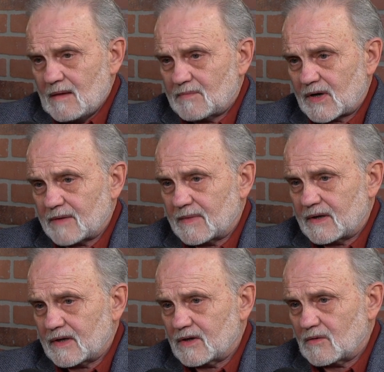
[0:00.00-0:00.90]

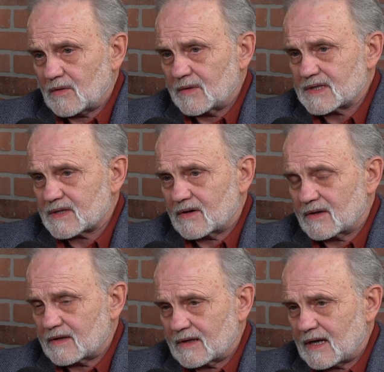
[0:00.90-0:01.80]
When we
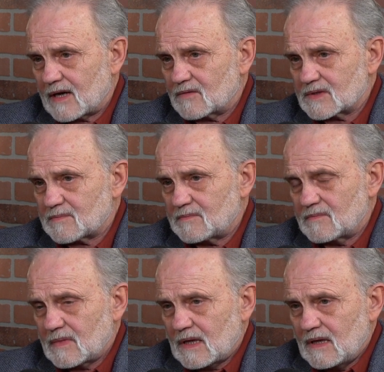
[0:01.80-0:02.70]
started it, I was
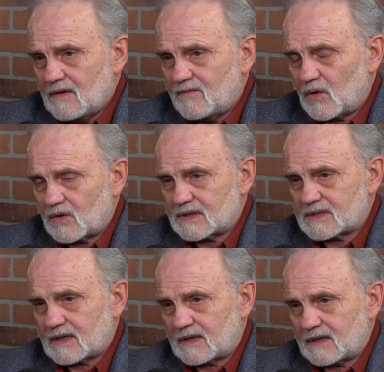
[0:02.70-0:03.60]

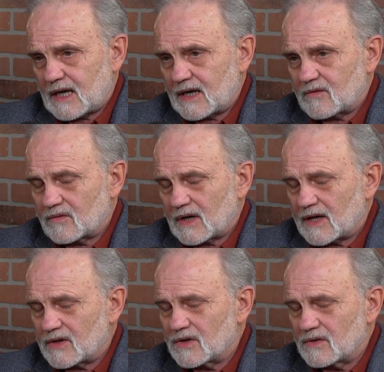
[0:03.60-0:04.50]
focused on, I
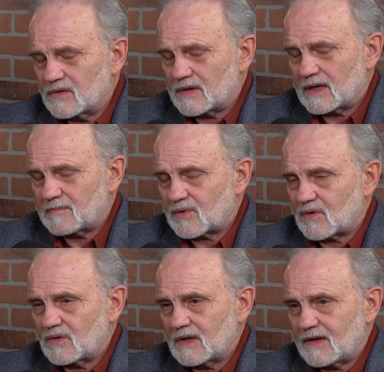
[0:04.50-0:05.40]
knew that
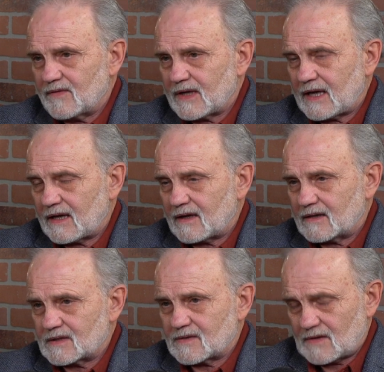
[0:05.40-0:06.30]
pro-life
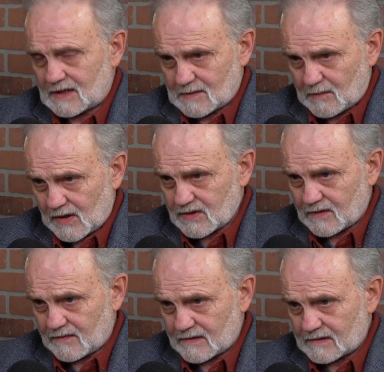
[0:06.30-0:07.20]
candidates, especially
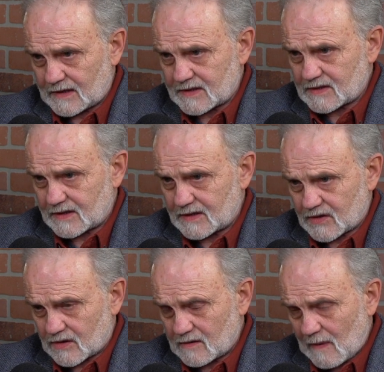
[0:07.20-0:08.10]
for the
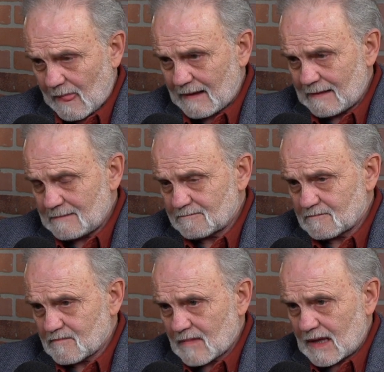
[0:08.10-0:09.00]
legislature,
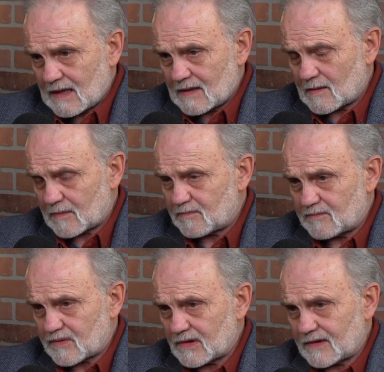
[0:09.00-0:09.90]
the
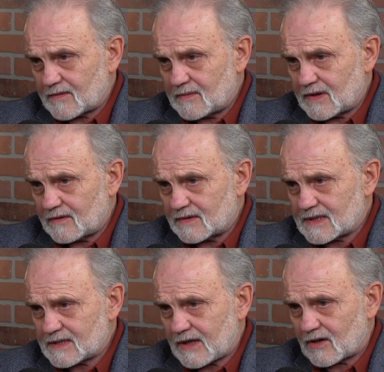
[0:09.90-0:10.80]
pro-life community is
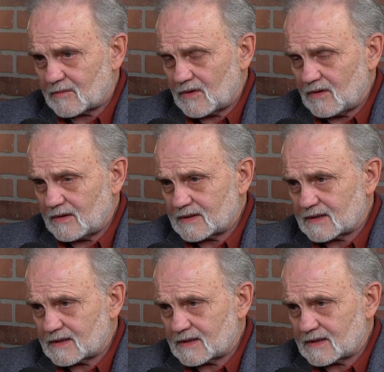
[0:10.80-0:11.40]
terrible.